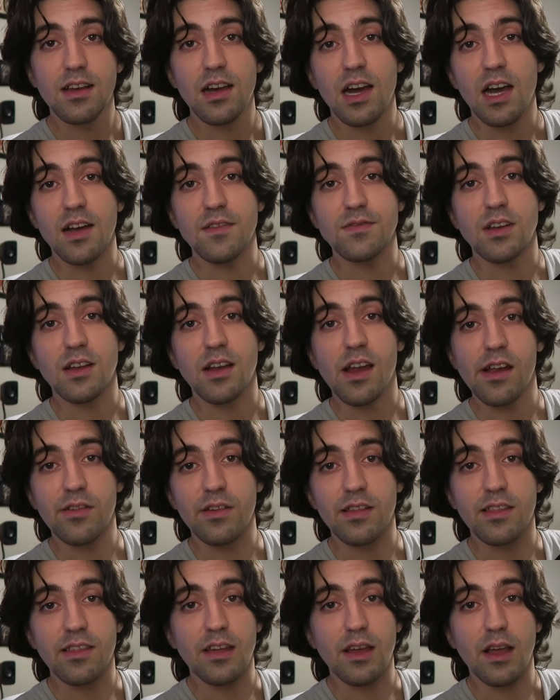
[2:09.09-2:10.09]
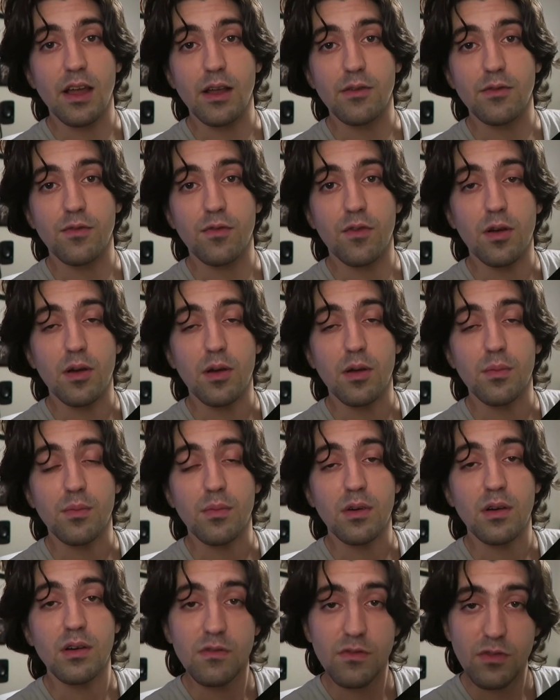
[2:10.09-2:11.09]
I've done everything
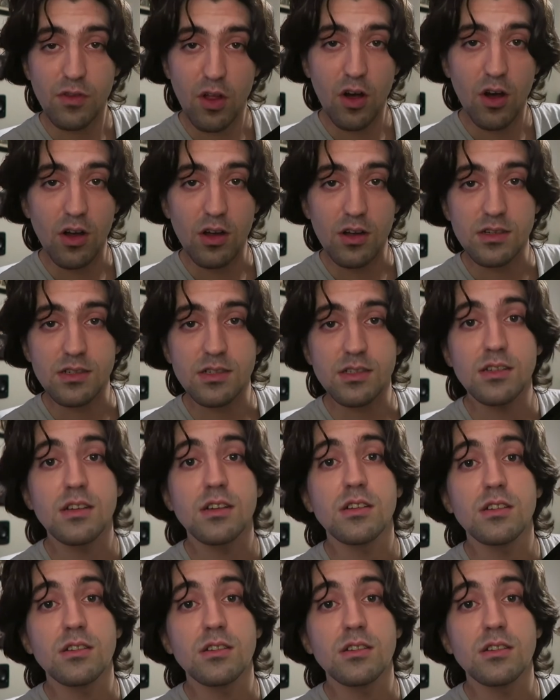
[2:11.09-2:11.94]
from vlogs